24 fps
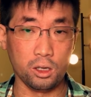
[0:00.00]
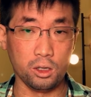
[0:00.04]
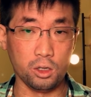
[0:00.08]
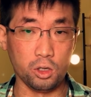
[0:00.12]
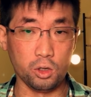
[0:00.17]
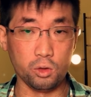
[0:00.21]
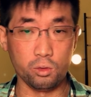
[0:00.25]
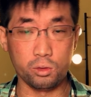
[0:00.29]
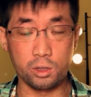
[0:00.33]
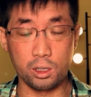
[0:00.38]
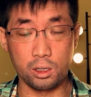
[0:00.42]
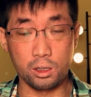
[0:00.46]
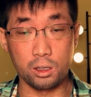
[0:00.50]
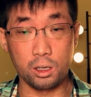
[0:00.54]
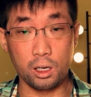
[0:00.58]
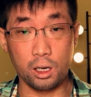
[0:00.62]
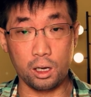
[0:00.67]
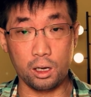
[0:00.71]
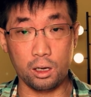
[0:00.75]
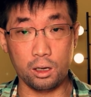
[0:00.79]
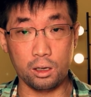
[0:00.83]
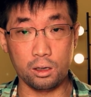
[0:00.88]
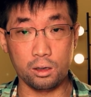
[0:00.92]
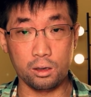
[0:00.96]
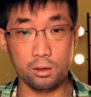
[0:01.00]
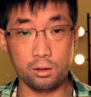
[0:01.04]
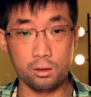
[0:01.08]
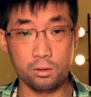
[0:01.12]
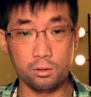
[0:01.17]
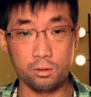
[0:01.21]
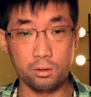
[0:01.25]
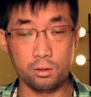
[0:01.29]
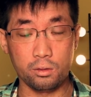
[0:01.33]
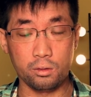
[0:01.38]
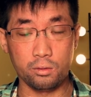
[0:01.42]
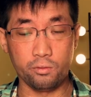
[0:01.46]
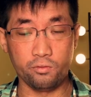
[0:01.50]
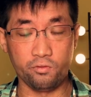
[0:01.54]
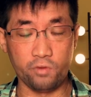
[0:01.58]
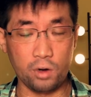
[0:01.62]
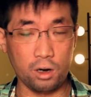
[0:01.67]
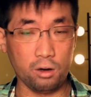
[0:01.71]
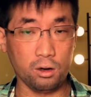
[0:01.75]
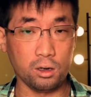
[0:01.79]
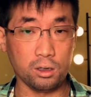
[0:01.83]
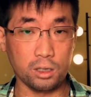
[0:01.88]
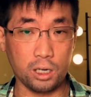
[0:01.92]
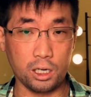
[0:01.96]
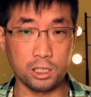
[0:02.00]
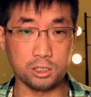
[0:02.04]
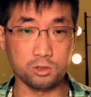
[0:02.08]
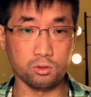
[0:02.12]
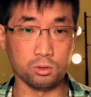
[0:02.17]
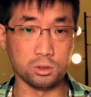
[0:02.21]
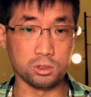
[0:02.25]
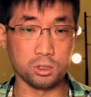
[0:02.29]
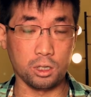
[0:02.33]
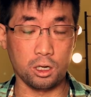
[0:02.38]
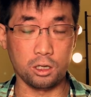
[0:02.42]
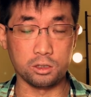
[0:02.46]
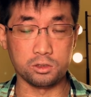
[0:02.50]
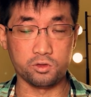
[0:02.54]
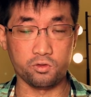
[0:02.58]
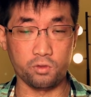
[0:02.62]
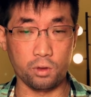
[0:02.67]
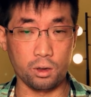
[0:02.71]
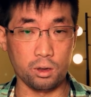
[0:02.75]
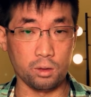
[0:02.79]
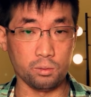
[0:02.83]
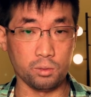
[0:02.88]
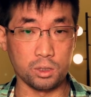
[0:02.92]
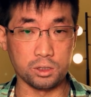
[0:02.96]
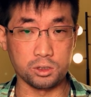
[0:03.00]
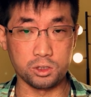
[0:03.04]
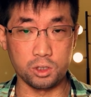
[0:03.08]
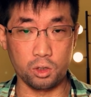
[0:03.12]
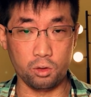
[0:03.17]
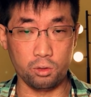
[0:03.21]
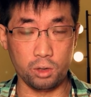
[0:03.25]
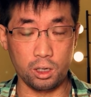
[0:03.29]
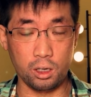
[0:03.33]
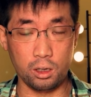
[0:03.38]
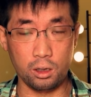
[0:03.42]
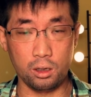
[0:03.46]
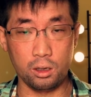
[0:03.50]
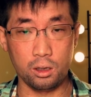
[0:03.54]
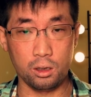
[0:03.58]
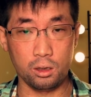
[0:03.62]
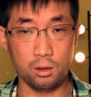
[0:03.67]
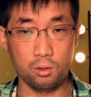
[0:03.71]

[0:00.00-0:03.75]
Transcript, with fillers: you can get very nice results from the Sony